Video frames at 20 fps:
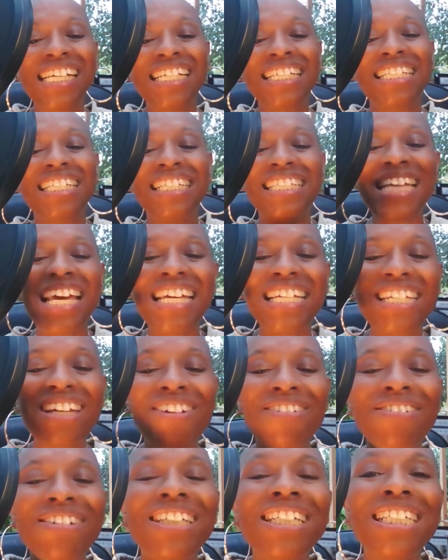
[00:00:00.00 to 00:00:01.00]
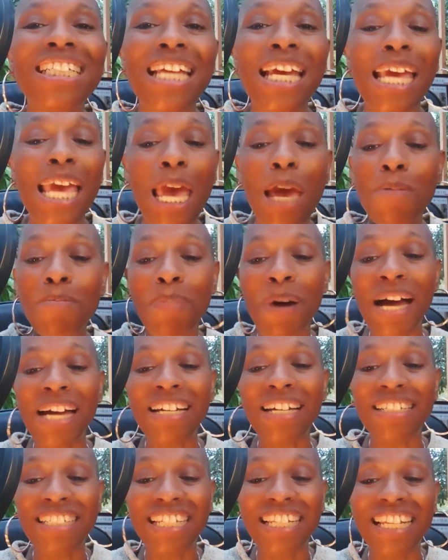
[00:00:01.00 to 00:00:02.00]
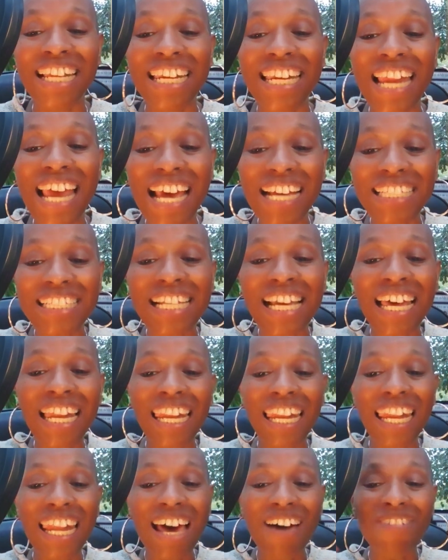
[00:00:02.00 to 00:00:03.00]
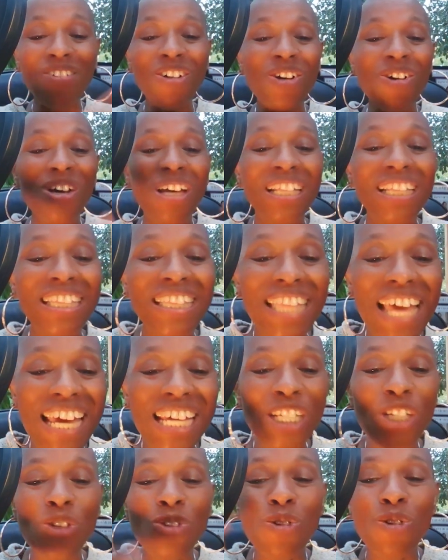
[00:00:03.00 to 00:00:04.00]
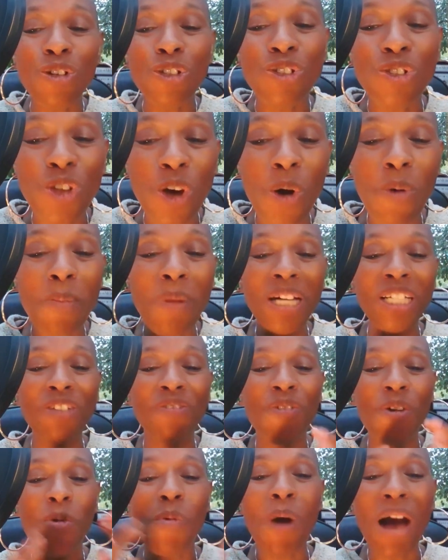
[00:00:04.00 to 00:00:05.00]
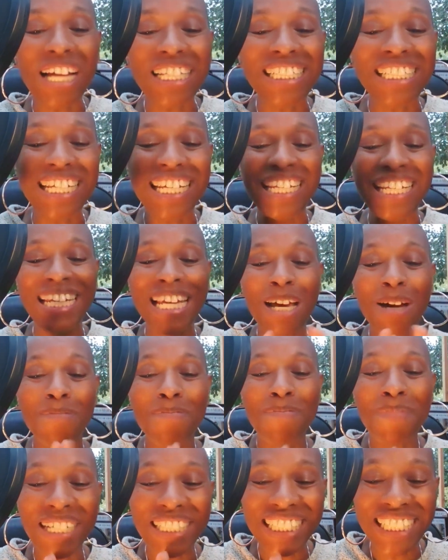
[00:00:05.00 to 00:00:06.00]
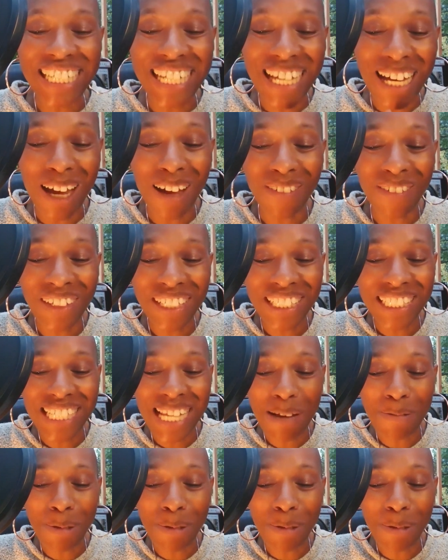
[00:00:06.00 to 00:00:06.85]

to take your real estate empire to the next level. Thank you so much for watching. Much love. Deb